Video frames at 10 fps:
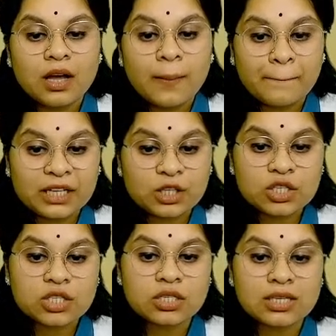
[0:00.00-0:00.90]

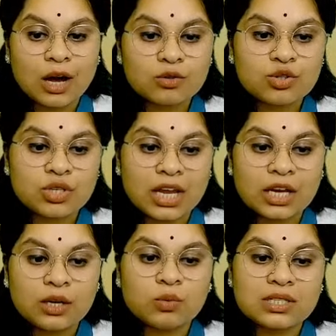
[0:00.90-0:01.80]
because now
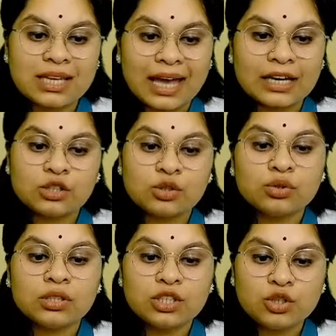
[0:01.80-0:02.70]
trade was carried through
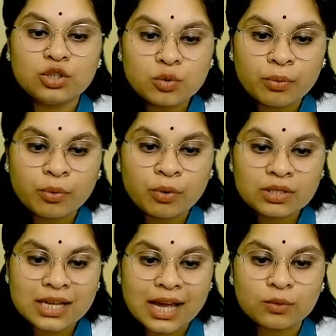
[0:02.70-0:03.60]
the new ports
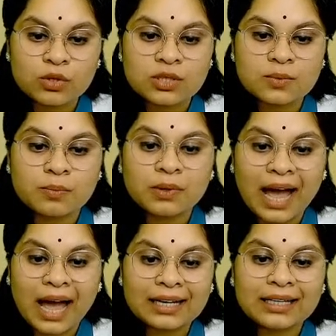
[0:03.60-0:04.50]
and was
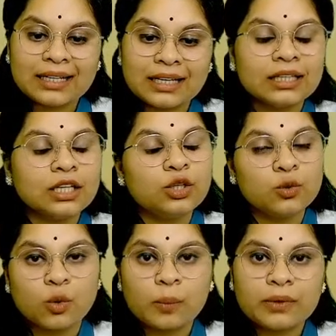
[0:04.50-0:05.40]
carried in the
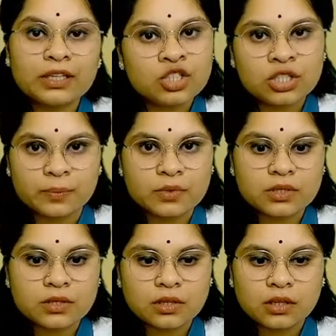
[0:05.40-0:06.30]
European
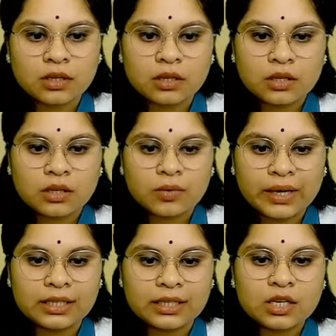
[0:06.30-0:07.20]
ships.
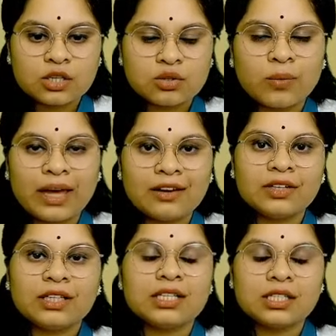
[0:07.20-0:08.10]
Right? So wherever
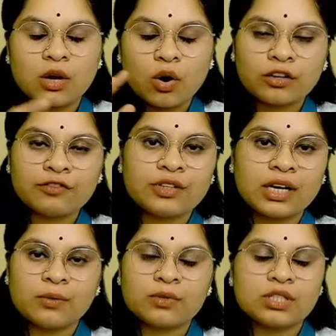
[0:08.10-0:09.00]
there's a lot of
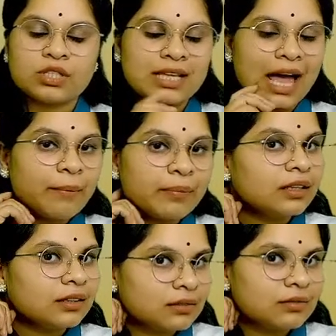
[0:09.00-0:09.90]
trade which is
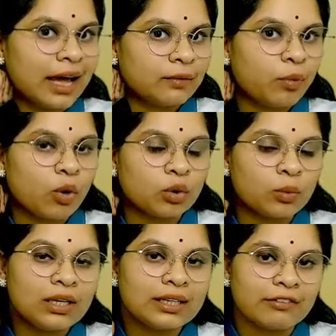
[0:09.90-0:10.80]
happening, that port
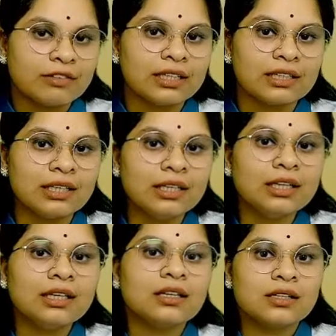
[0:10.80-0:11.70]
will definitely
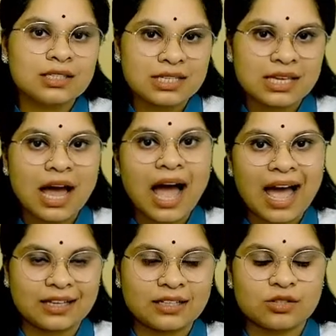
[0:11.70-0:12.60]
see a
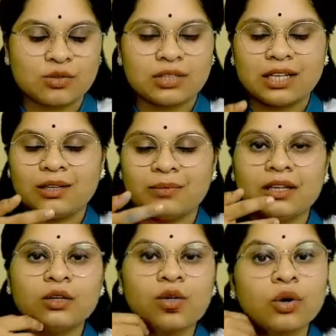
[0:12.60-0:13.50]
hike. So there will be
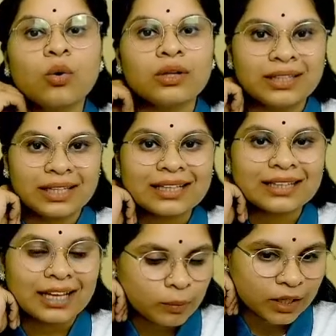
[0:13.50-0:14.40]
a growth in
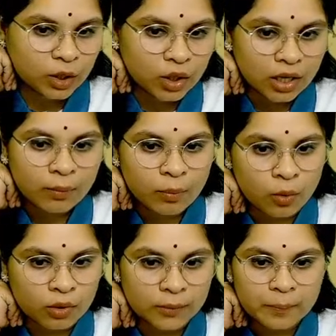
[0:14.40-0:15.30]
that particular port.